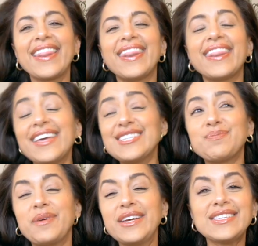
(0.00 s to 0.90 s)

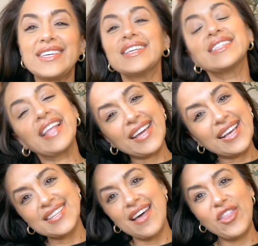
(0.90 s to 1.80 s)
these pieces. Like
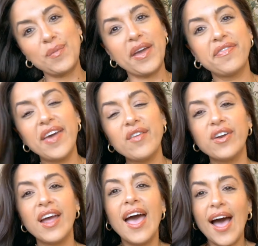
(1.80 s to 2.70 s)
I said, they're my
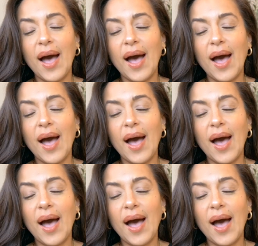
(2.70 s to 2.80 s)
favorite.